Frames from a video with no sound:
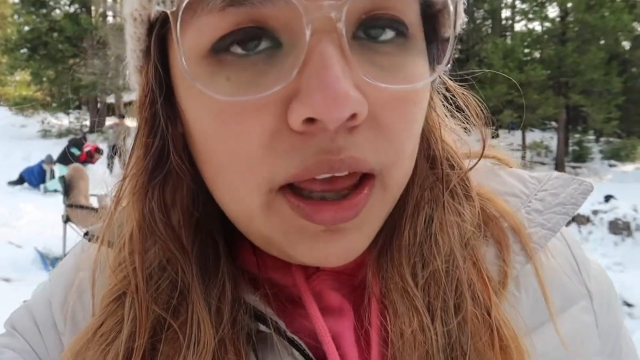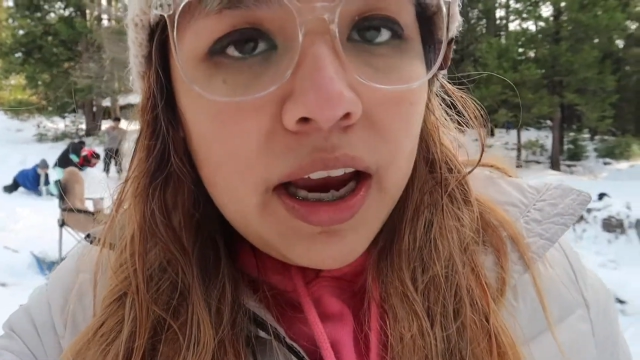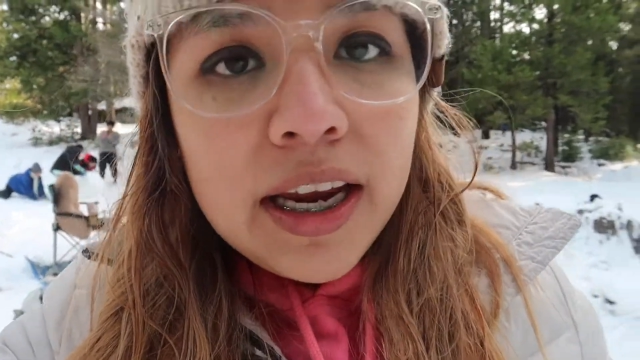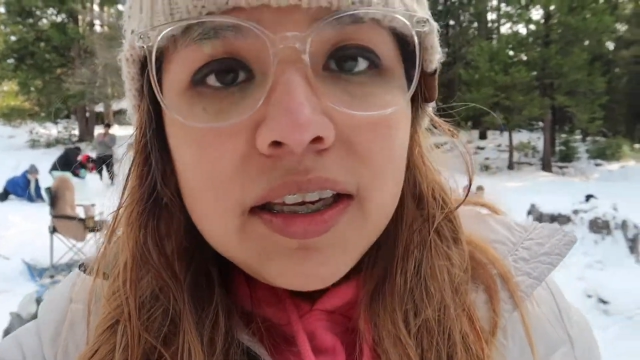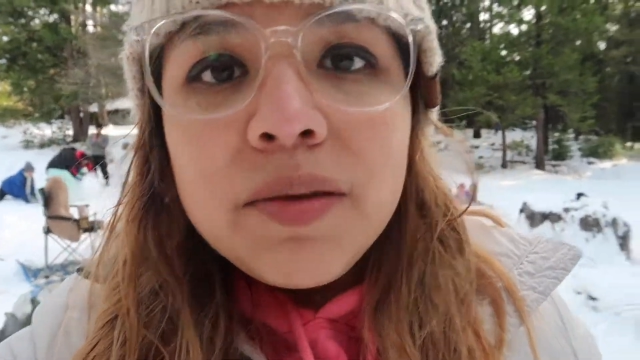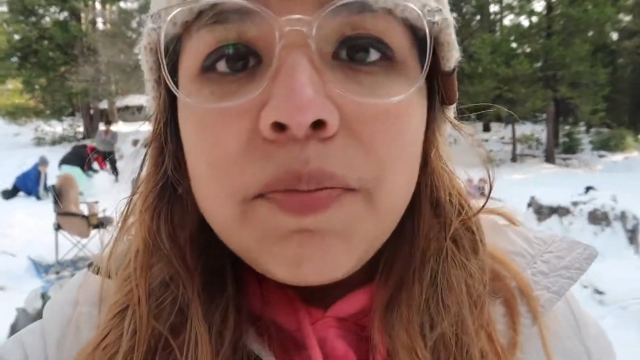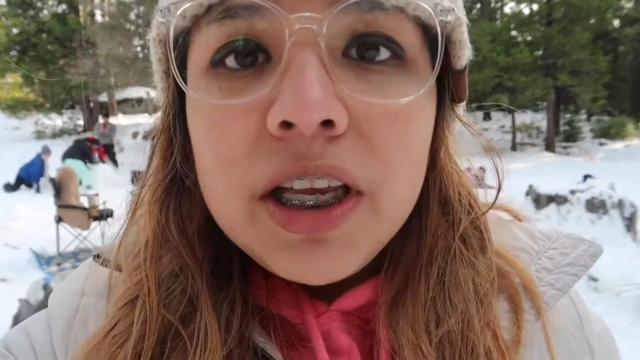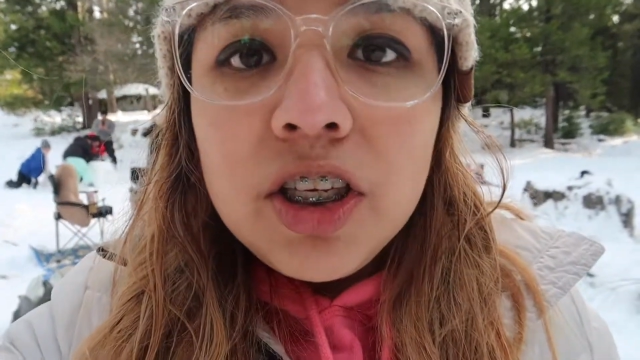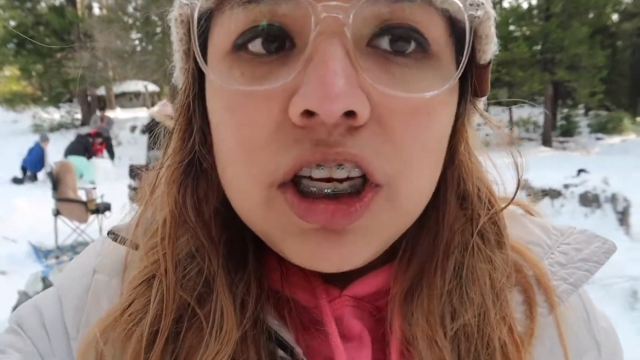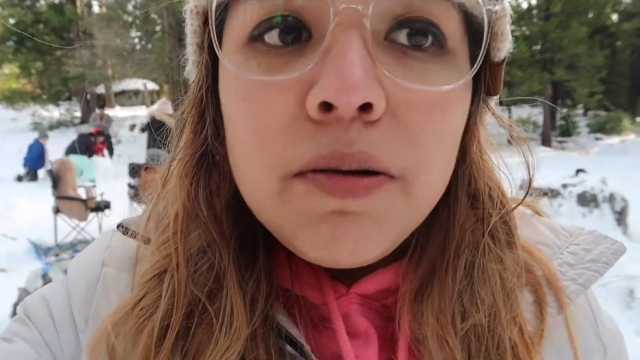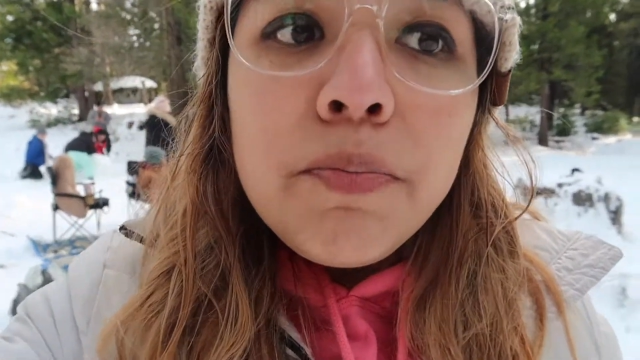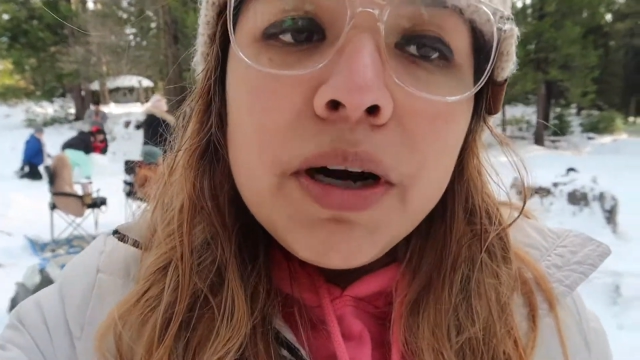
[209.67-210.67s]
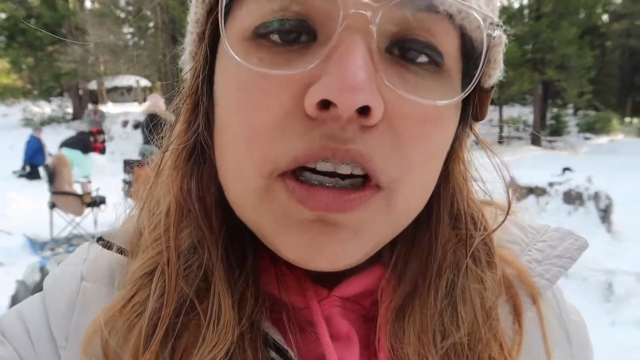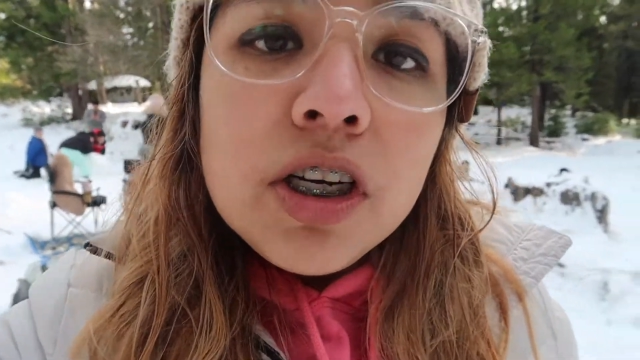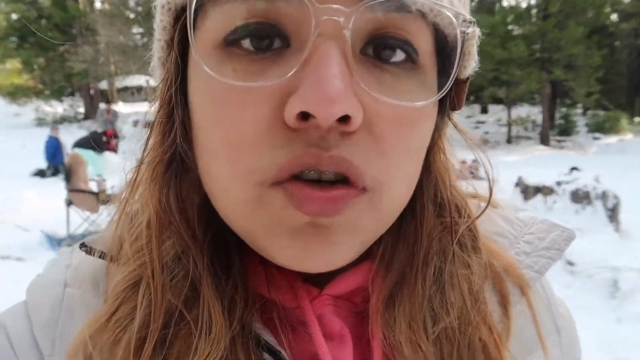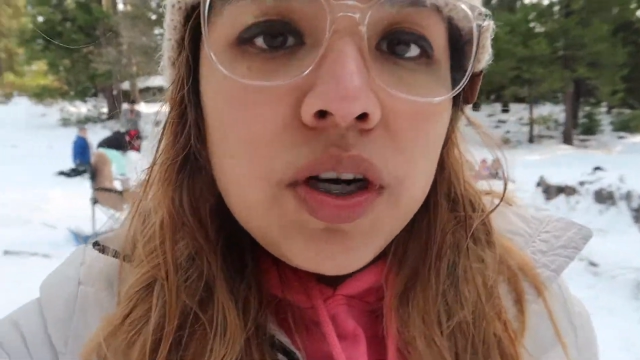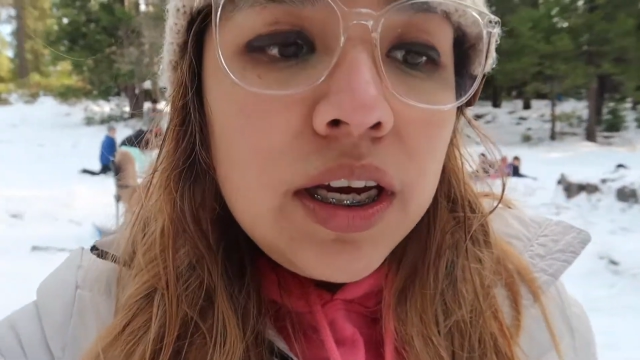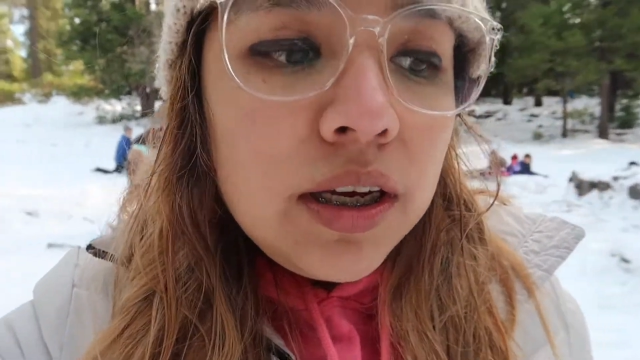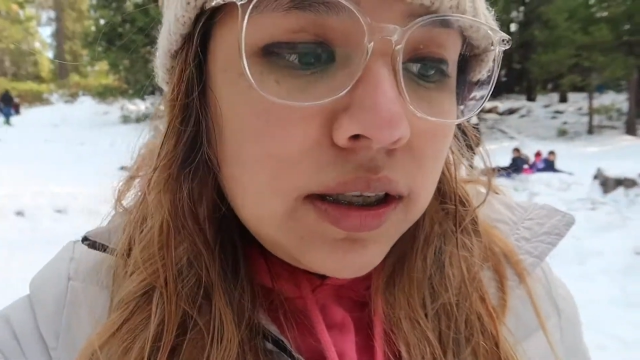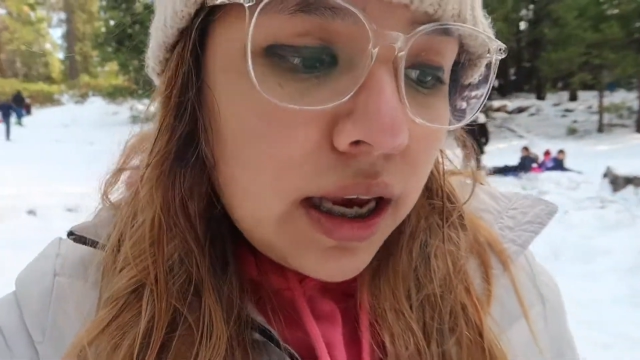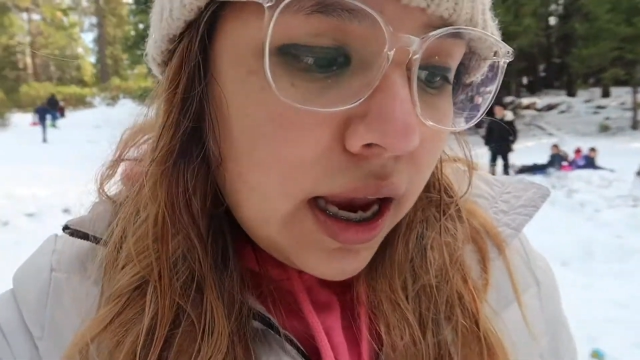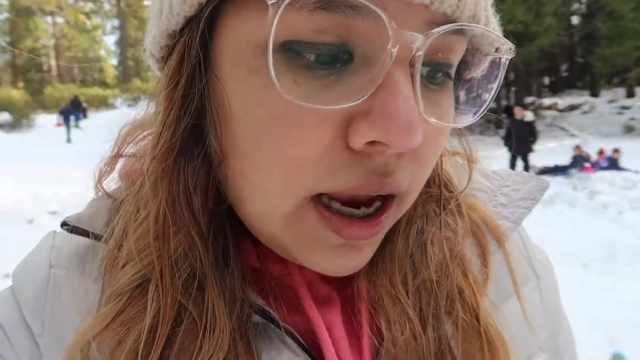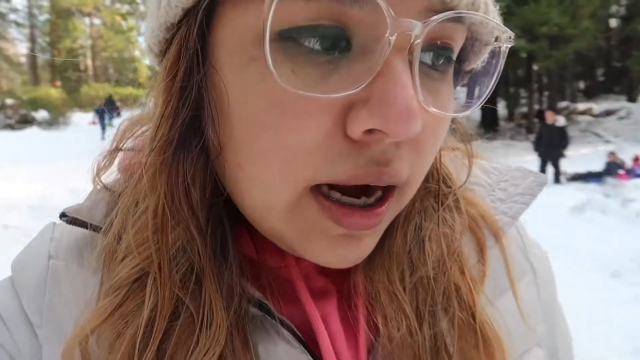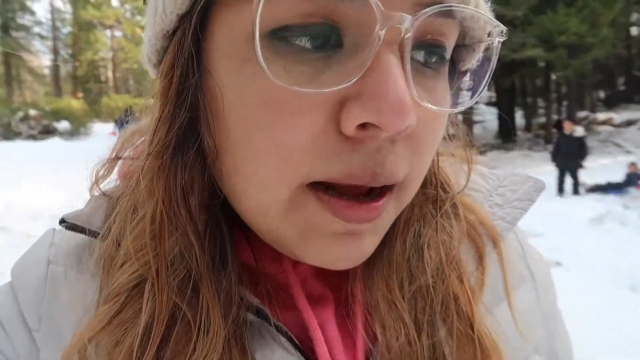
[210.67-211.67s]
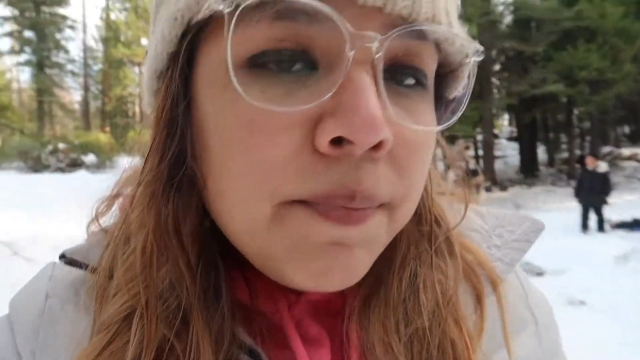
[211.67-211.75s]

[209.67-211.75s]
like I mentioned, burnt trees and